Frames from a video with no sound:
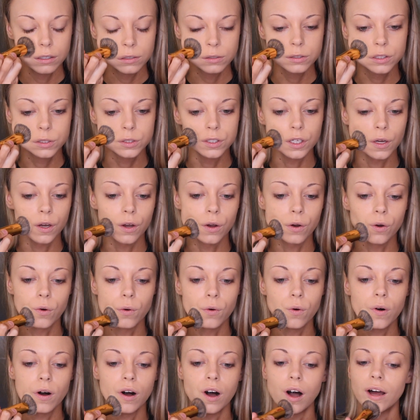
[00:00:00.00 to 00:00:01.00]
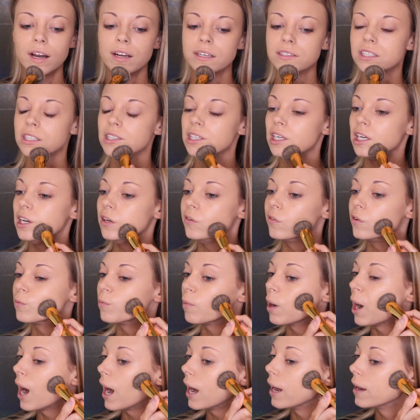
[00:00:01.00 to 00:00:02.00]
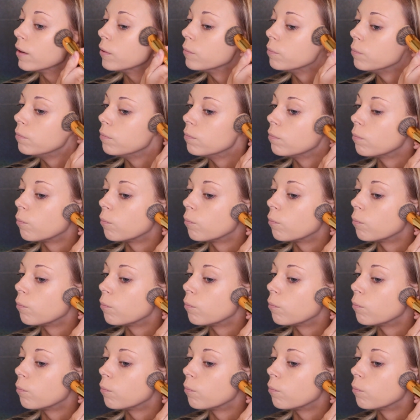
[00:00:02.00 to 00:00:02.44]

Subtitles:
So honestly, even my